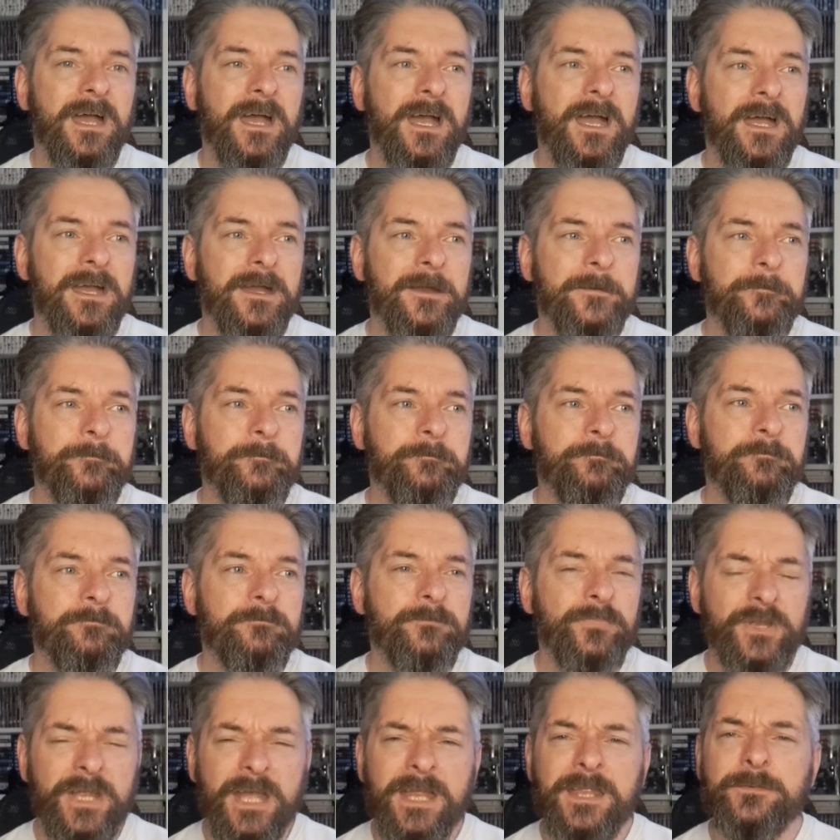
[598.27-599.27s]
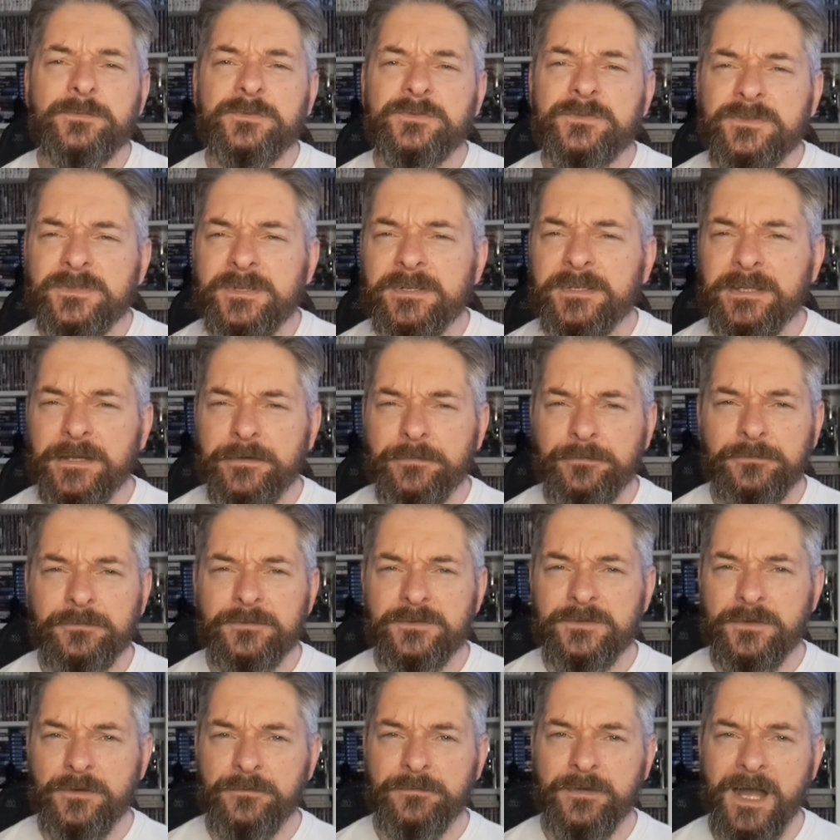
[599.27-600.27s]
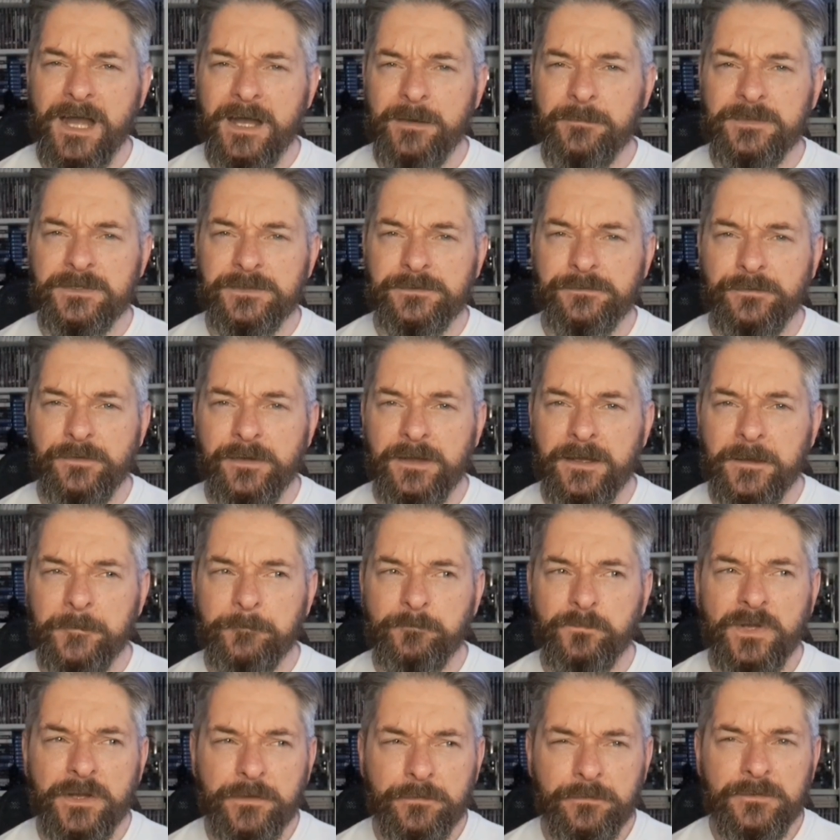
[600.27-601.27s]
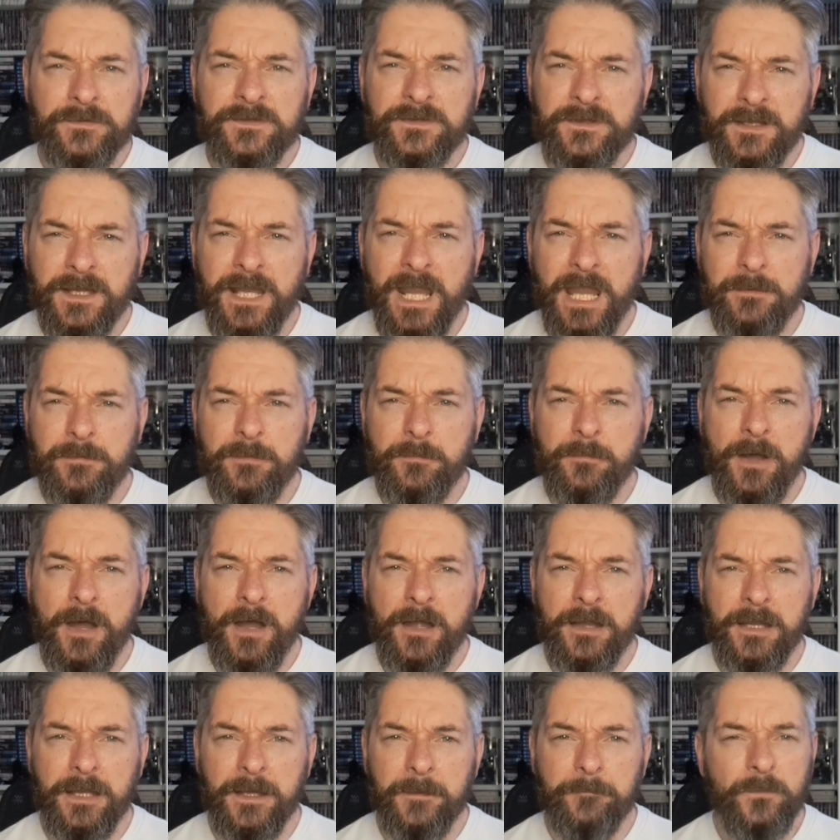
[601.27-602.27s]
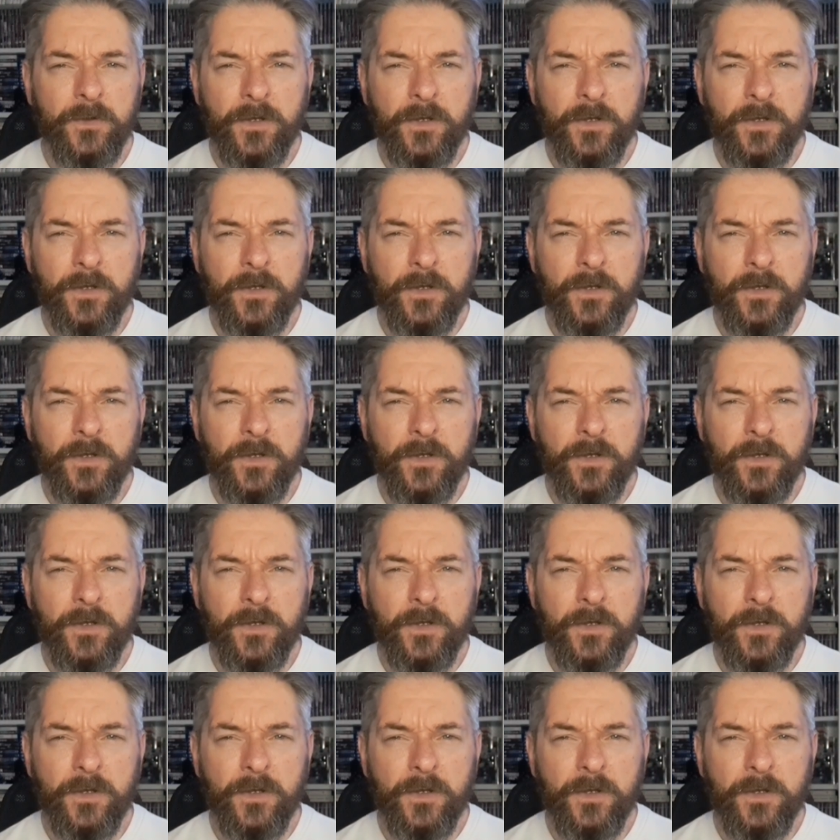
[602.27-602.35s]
But yeah, there was just a different sort of atmosphere, different to the gaming market.